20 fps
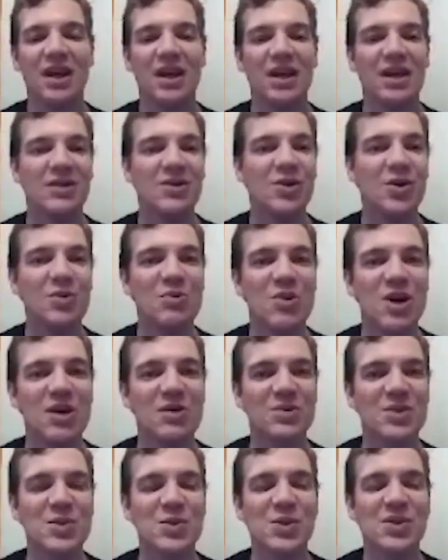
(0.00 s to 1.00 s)
And Omar
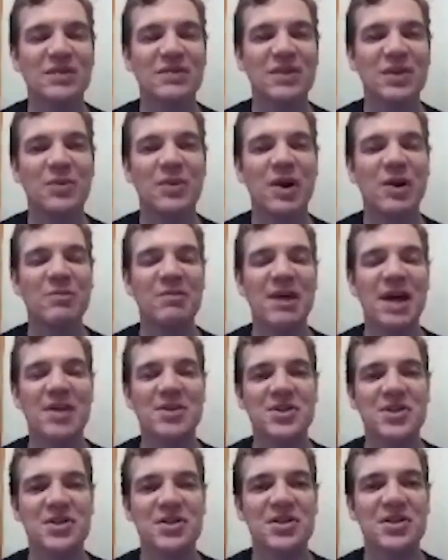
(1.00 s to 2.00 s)
was one of the
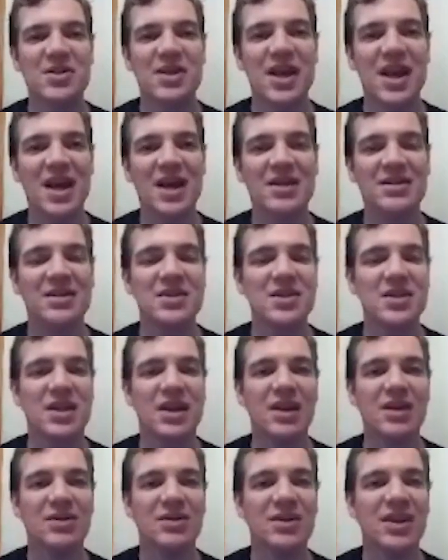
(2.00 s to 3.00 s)
webmasters that had to
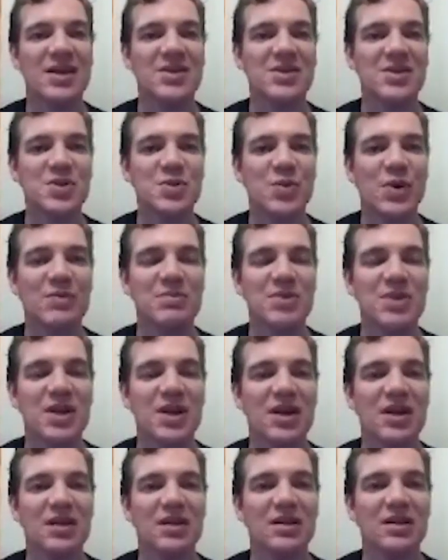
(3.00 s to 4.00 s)
scale NASA's
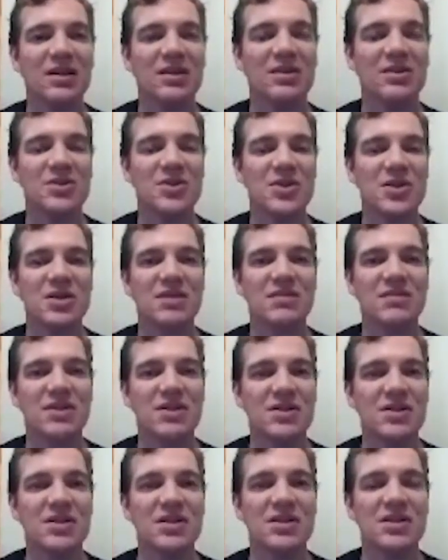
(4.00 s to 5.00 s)
website and their
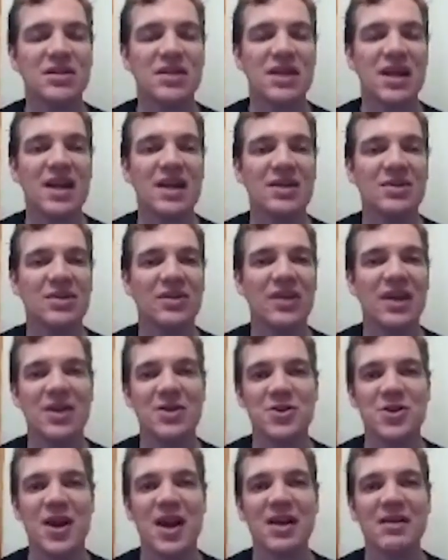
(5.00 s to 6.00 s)
servers to handle
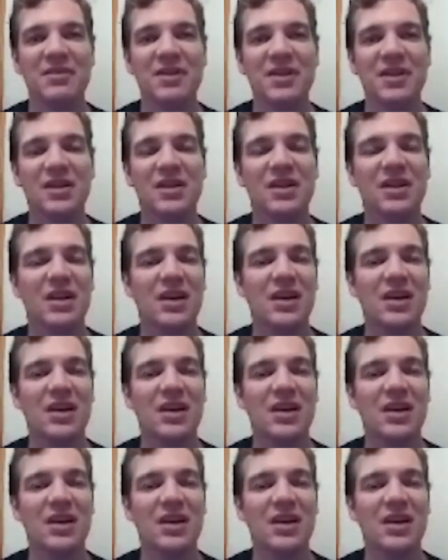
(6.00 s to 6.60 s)
that traffic.